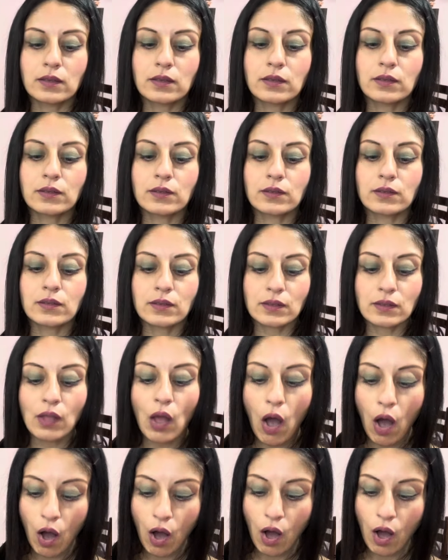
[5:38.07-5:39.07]
to
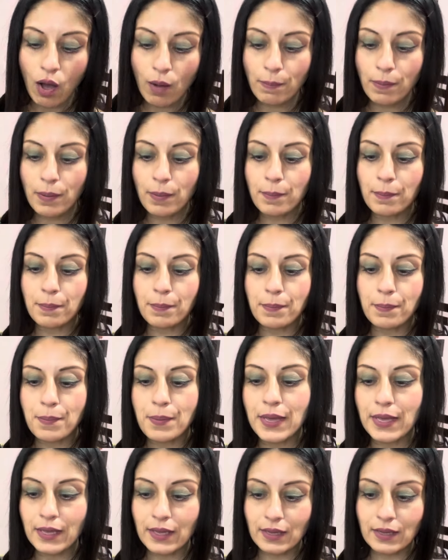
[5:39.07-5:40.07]
stop
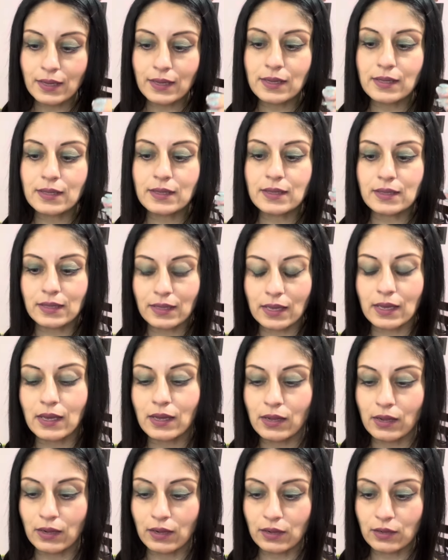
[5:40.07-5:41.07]
being
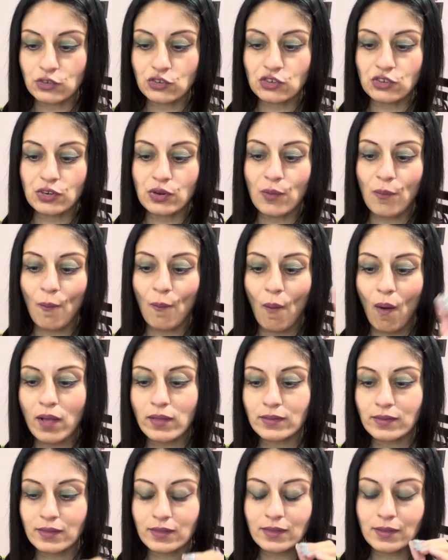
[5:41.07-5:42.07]
single. She
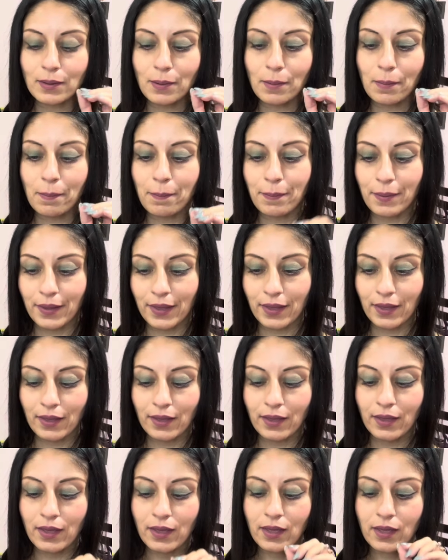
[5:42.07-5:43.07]
wants to
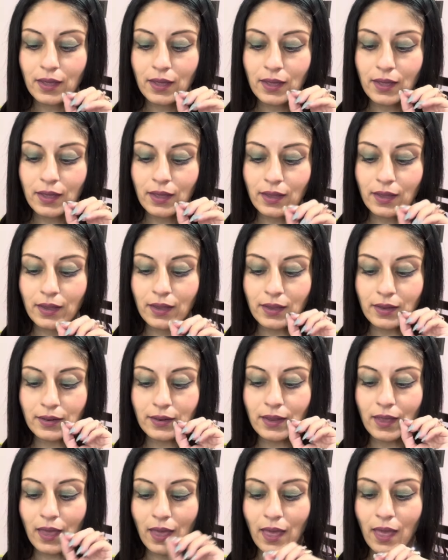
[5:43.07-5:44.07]
be
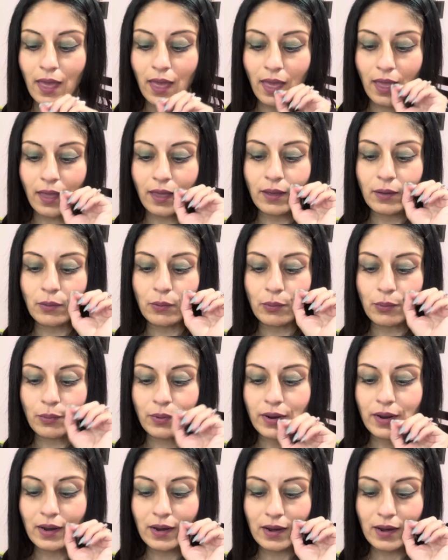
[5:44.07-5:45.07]
in a
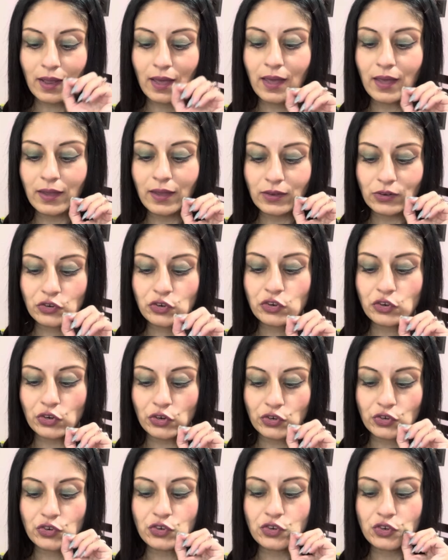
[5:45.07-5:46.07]

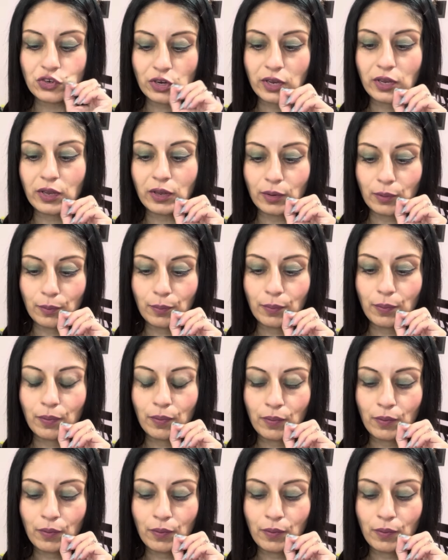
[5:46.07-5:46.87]
relationship.